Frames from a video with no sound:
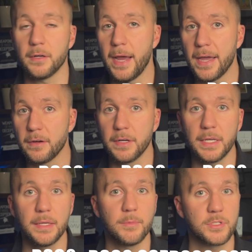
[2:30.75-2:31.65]

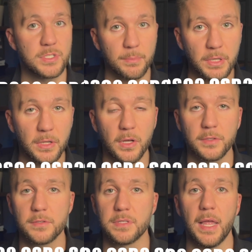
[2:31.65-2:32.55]
acronym or something along
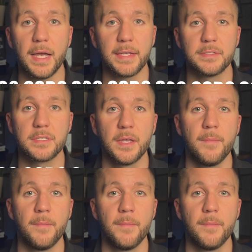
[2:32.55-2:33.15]
those lines?